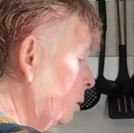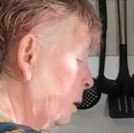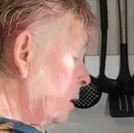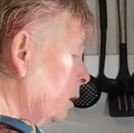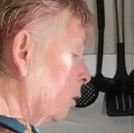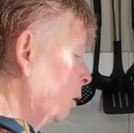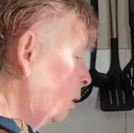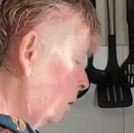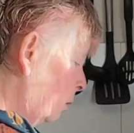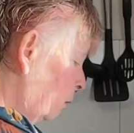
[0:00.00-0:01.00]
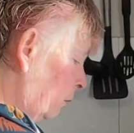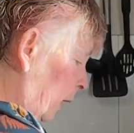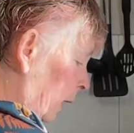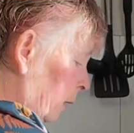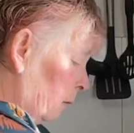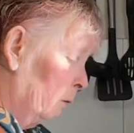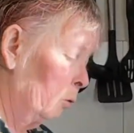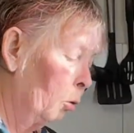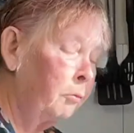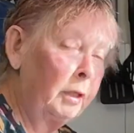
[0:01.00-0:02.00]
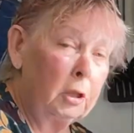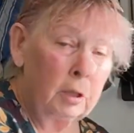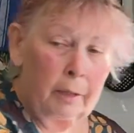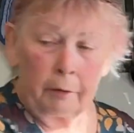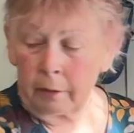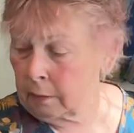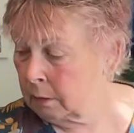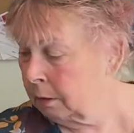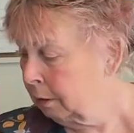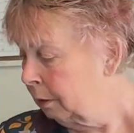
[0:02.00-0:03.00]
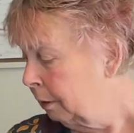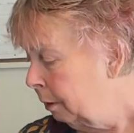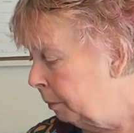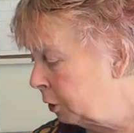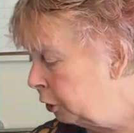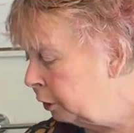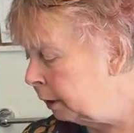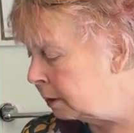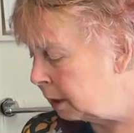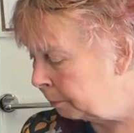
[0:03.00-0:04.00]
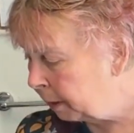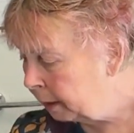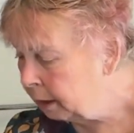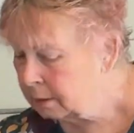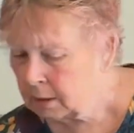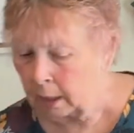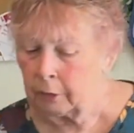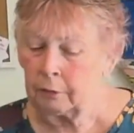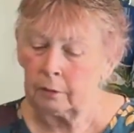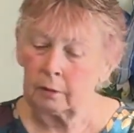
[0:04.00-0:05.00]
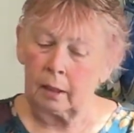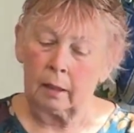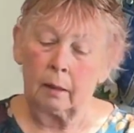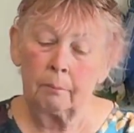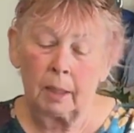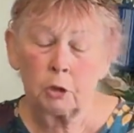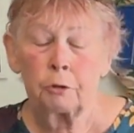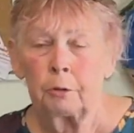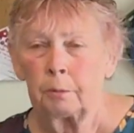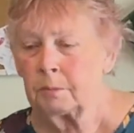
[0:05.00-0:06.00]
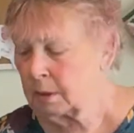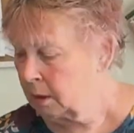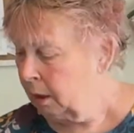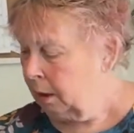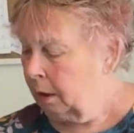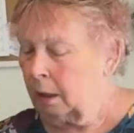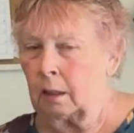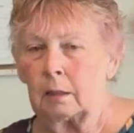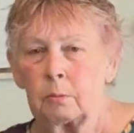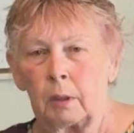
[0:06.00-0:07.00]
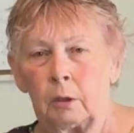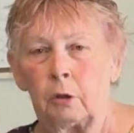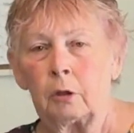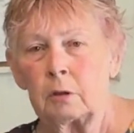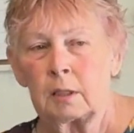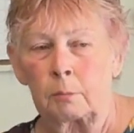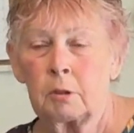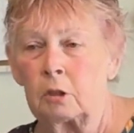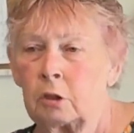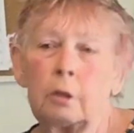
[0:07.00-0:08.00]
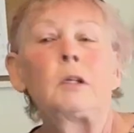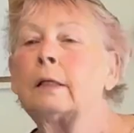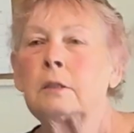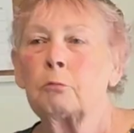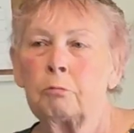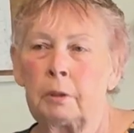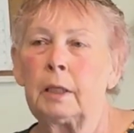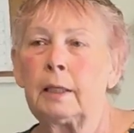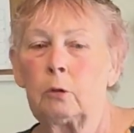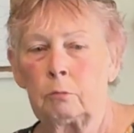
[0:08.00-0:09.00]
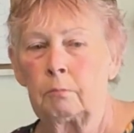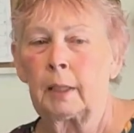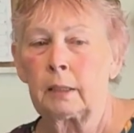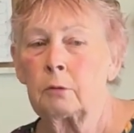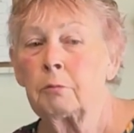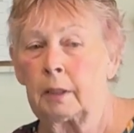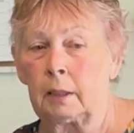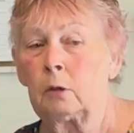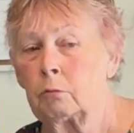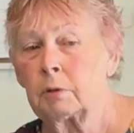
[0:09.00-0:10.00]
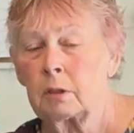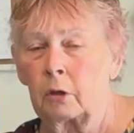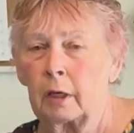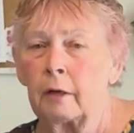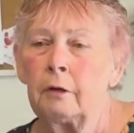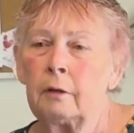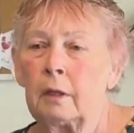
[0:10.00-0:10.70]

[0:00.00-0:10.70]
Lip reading: is not vegan or vegetarian. But you could easily make it so. Mushrooms is one you could substitute. It's a really good, makes a really good risotto.